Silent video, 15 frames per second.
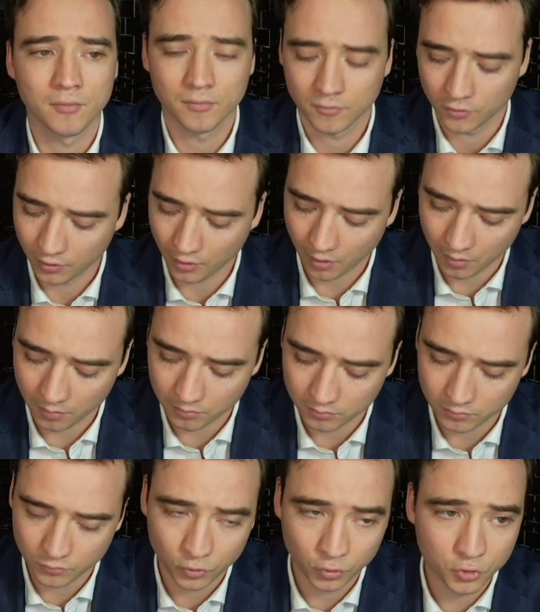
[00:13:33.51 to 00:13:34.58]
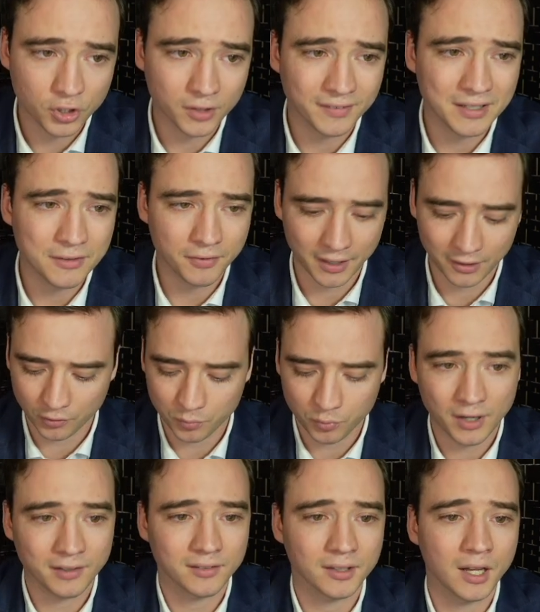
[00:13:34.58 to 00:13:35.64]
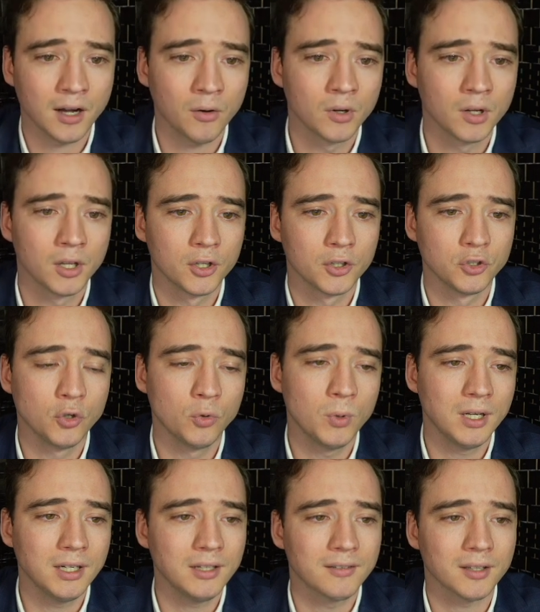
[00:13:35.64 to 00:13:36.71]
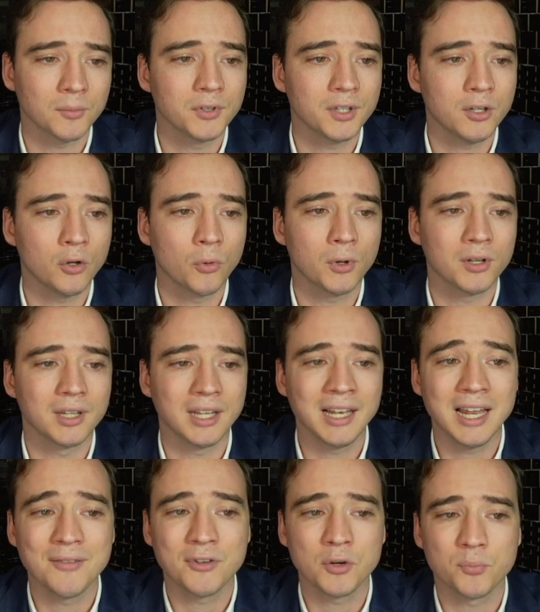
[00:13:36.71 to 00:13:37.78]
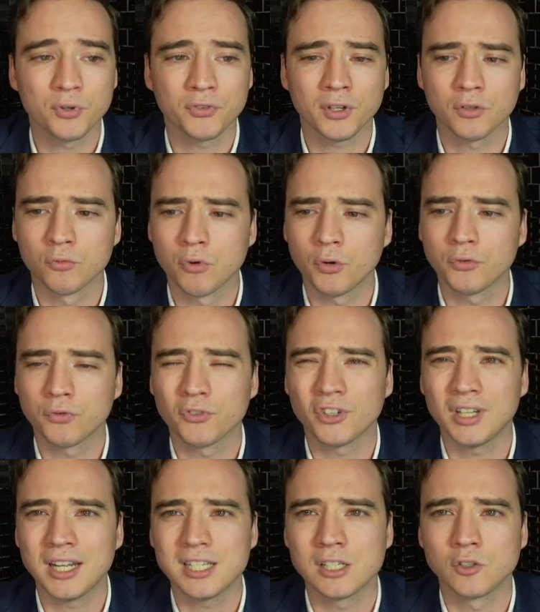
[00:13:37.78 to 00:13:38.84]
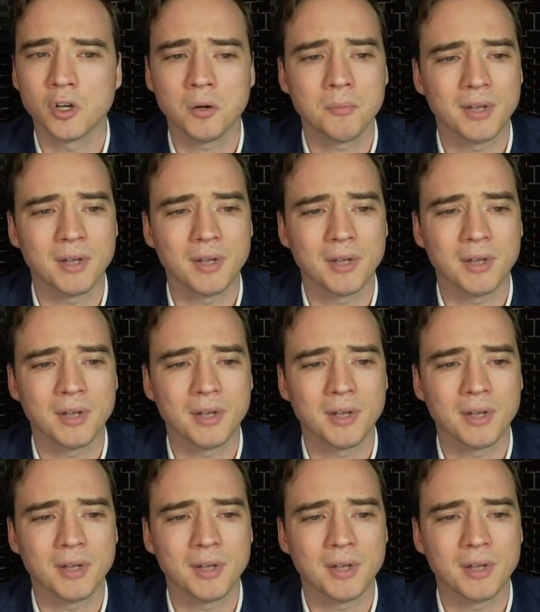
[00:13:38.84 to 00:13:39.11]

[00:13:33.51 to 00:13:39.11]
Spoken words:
So to justify the price now, you will need something around 11% growth for the net income.